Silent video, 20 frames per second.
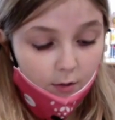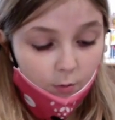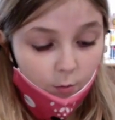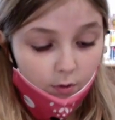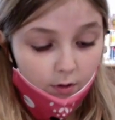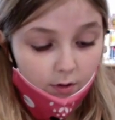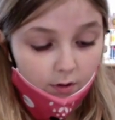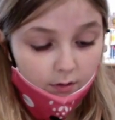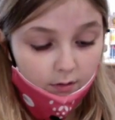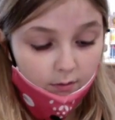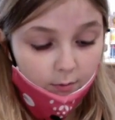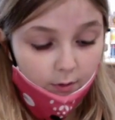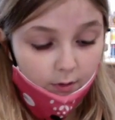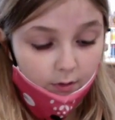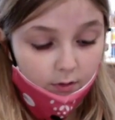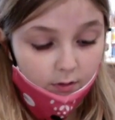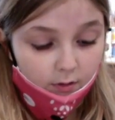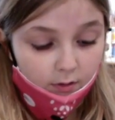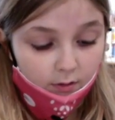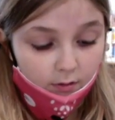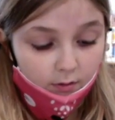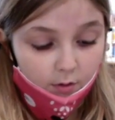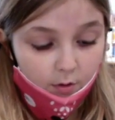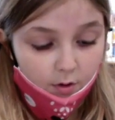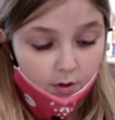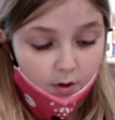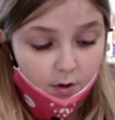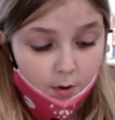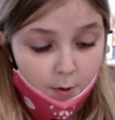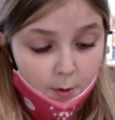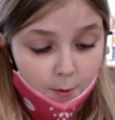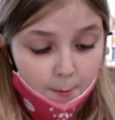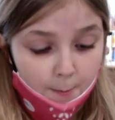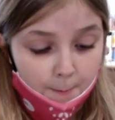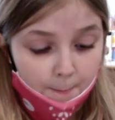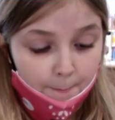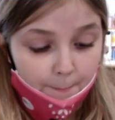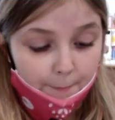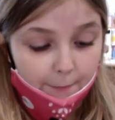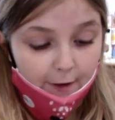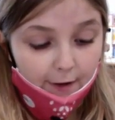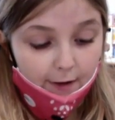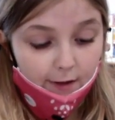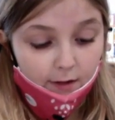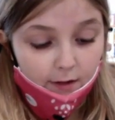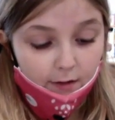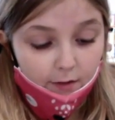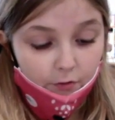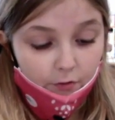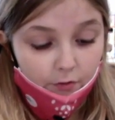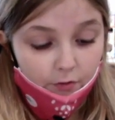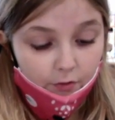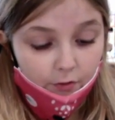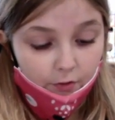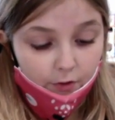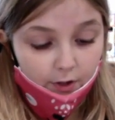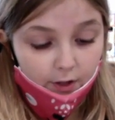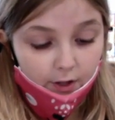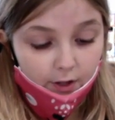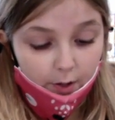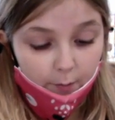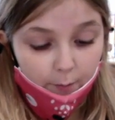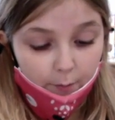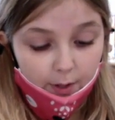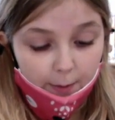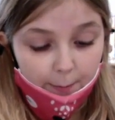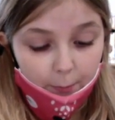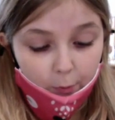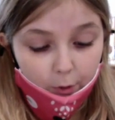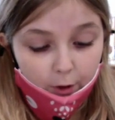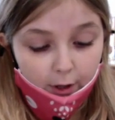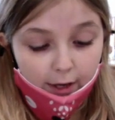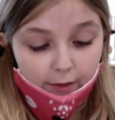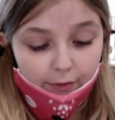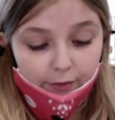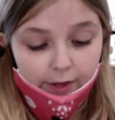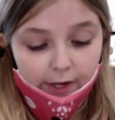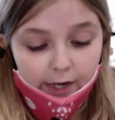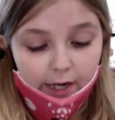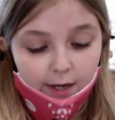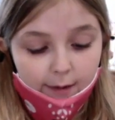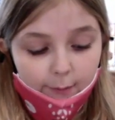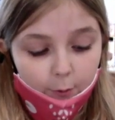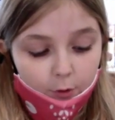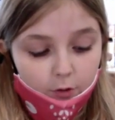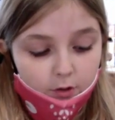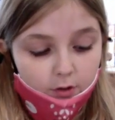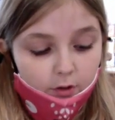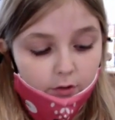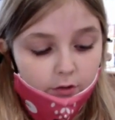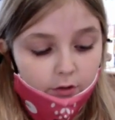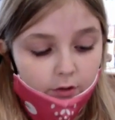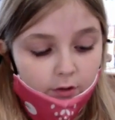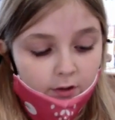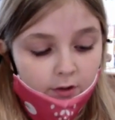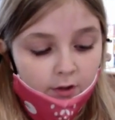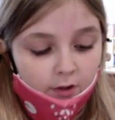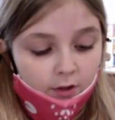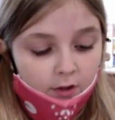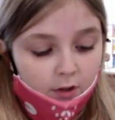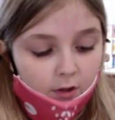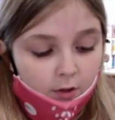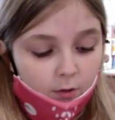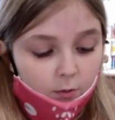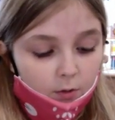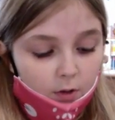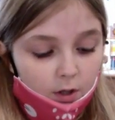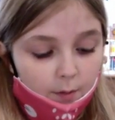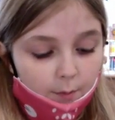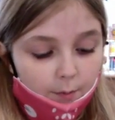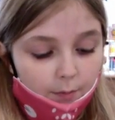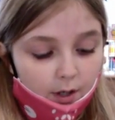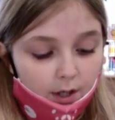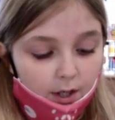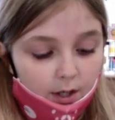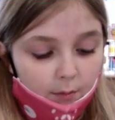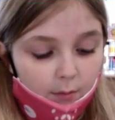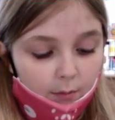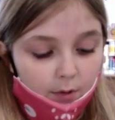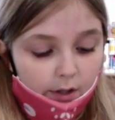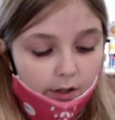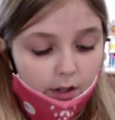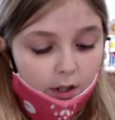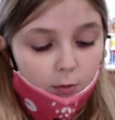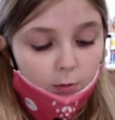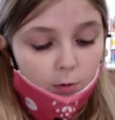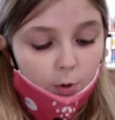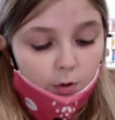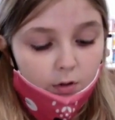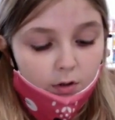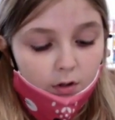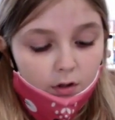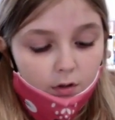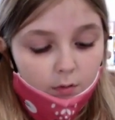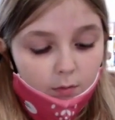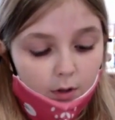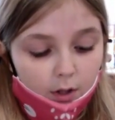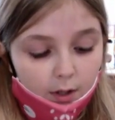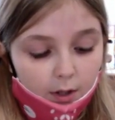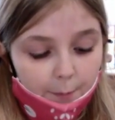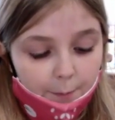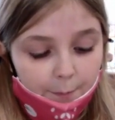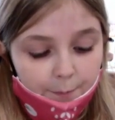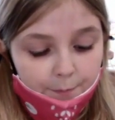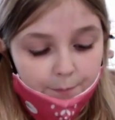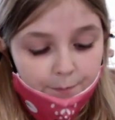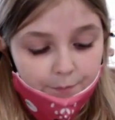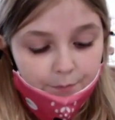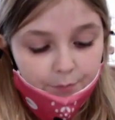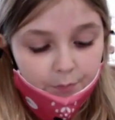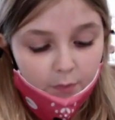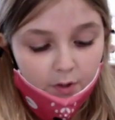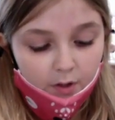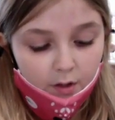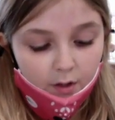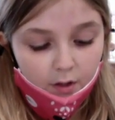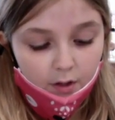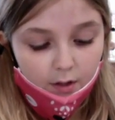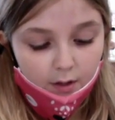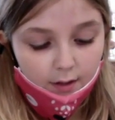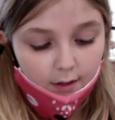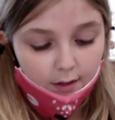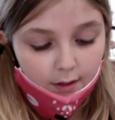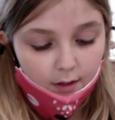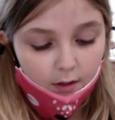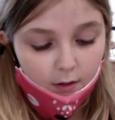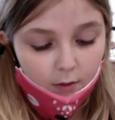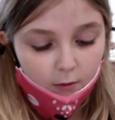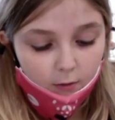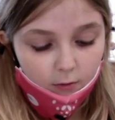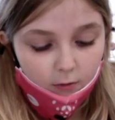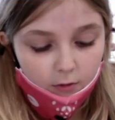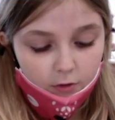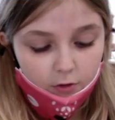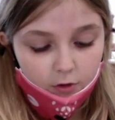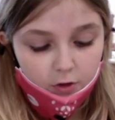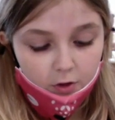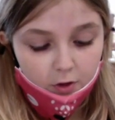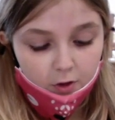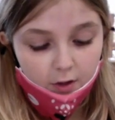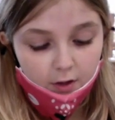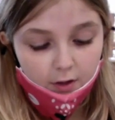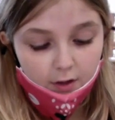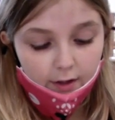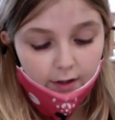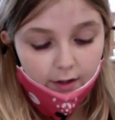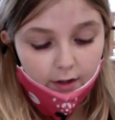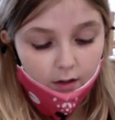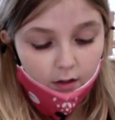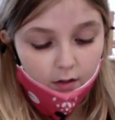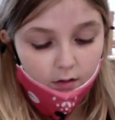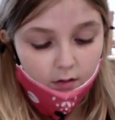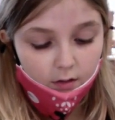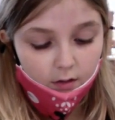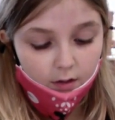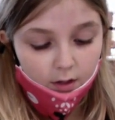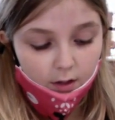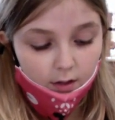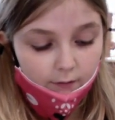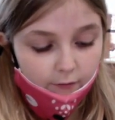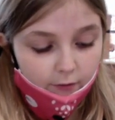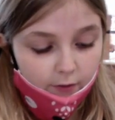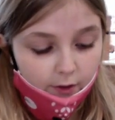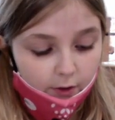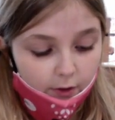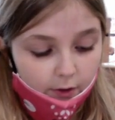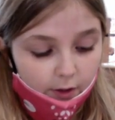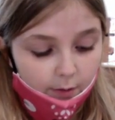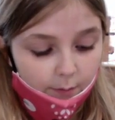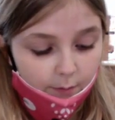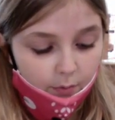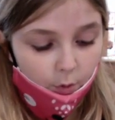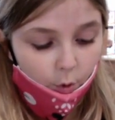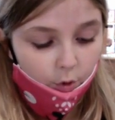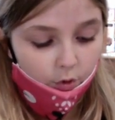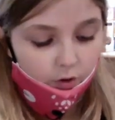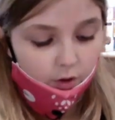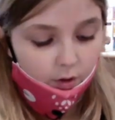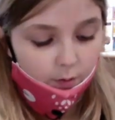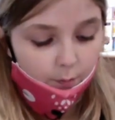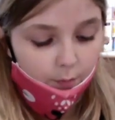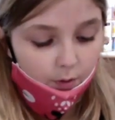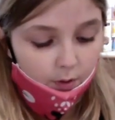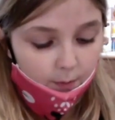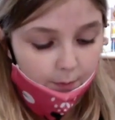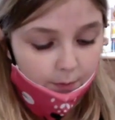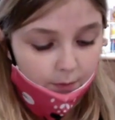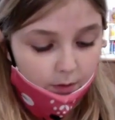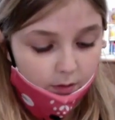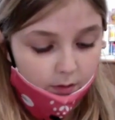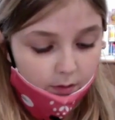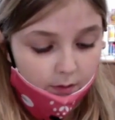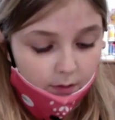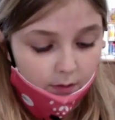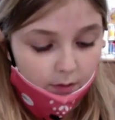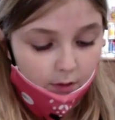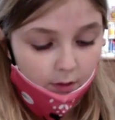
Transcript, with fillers: was rescued by the kind people at the animal shelter run by Maggie Rose's mom. Now she has a very important purpose